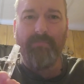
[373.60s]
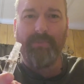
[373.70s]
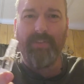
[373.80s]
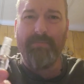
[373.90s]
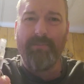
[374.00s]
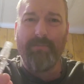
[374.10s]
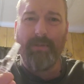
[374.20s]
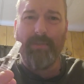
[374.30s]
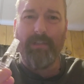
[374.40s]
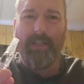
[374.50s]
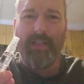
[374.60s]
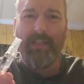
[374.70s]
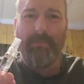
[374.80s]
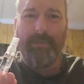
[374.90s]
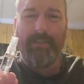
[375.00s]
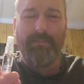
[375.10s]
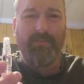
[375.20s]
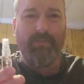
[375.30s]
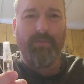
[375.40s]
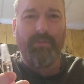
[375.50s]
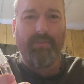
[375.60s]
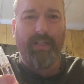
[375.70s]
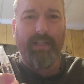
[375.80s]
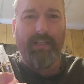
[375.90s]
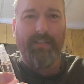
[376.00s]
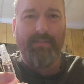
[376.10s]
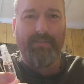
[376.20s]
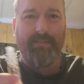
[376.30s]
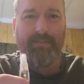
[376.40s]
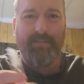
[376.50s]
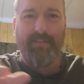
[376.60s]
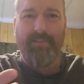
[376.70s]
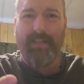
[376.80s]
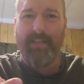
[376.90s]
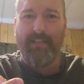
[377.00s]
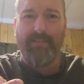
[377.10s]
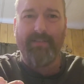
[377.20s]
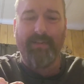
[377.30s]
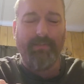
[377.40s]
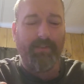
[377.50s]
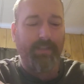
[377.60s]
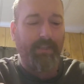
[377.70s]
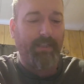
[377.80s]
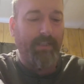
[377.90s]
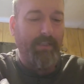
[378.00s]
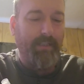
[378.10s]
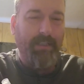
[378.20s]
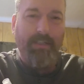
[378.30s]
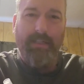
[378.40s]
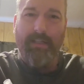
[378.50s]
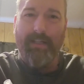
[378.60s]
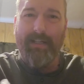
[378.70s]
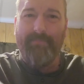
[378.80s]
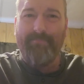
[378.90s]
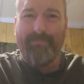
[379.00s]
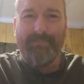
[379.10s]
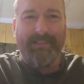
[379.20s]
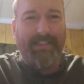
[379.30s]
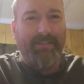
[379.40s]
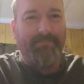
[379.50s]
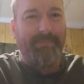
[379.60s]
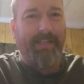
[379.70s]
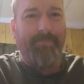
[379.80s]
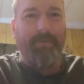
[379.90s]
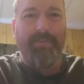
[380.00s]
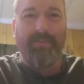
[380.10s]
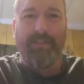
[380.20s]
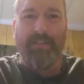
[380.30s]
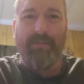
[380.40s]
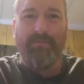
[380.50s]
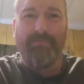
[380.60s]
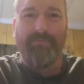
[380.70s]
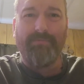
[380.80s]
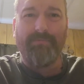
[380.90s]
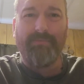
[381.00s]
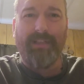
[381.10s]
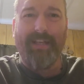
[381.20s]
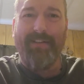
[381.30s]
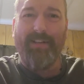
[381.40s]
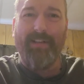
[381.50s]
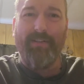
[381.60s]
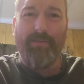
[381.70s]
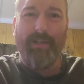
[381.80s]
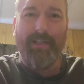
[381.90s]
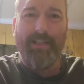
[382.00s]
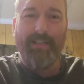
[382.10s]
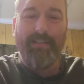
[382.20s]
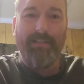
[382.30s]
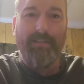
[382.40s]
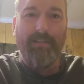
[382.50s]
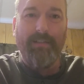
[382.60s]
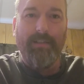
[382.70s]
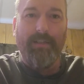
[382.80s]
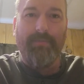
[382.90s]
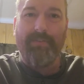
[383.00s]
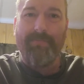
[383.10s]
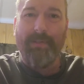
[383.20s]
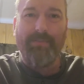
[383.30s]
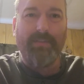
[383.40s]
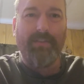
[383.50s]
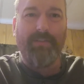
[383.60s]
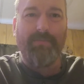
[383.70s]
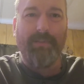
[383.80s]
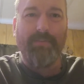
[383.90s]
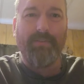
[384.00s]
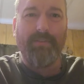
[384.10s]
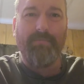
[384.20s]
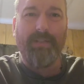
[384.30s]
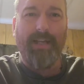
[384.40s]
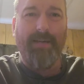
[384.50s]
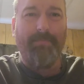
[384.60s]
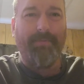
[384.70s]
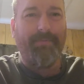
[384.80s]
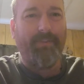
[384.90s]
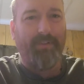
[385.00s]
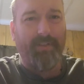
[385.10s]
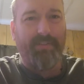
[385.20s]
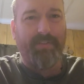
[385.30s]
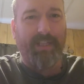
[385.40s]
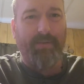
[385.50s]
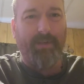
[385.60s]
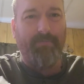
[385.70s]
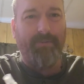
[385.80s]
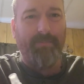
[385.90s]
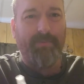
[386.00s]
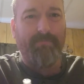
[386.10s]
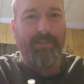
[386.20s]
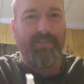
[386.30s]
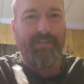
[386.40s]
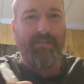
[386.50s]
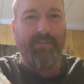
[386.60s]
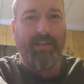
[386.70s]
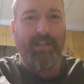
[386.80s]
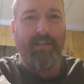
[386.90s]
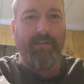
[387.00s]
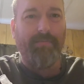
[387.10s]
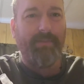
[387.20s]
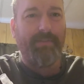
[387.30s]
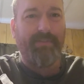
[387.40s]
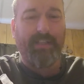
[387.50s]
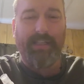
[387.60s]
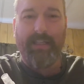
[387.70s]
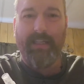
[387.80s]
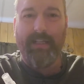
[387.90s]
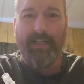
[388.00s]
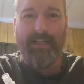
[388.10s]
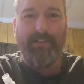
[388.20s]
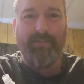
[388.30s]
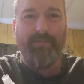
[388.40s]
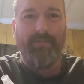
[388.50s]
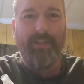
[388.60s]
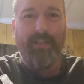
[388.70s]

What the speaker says: Seems to be what a lot of companies are going to nowadays is the syntheticness of everything. I personally don't care either way. If it smells good, it smells good. But I prefer to stay away from as much synthetic garbage as I can. I do.